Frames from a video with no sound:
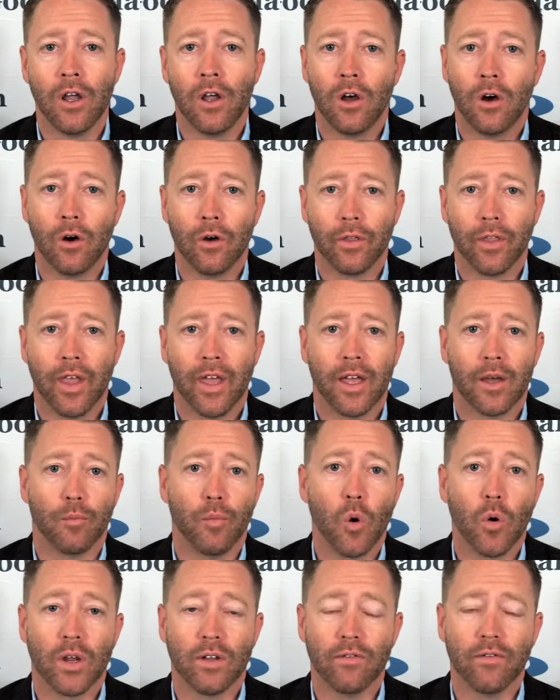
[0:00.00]
on that
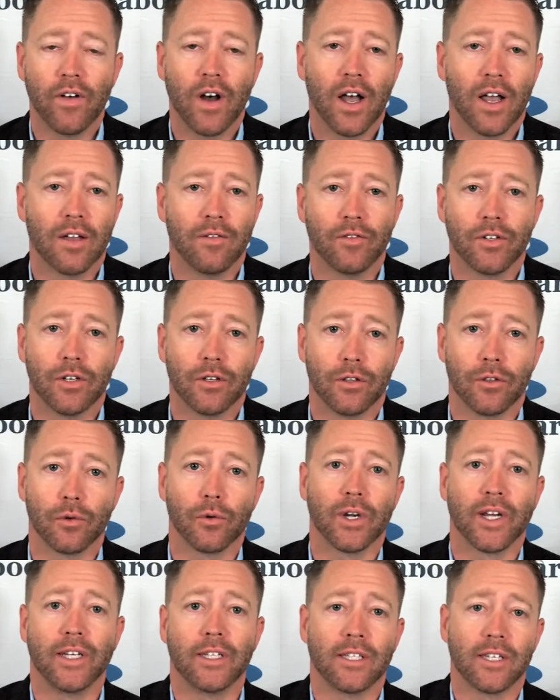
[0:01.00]
0.5 to
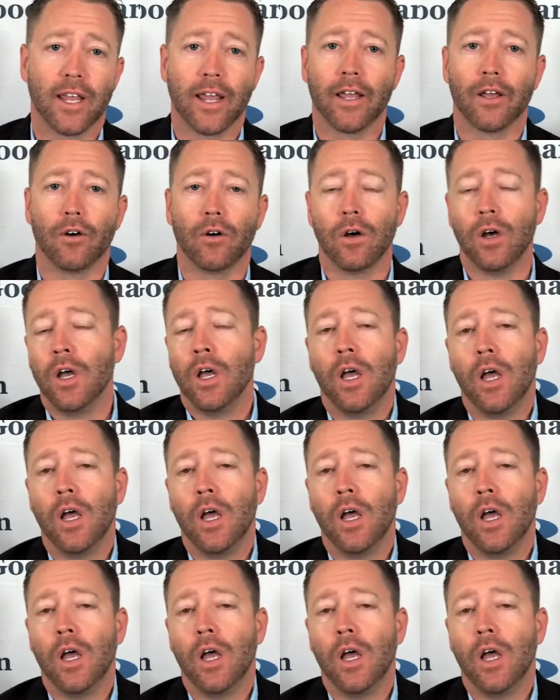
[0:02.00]
3 scale.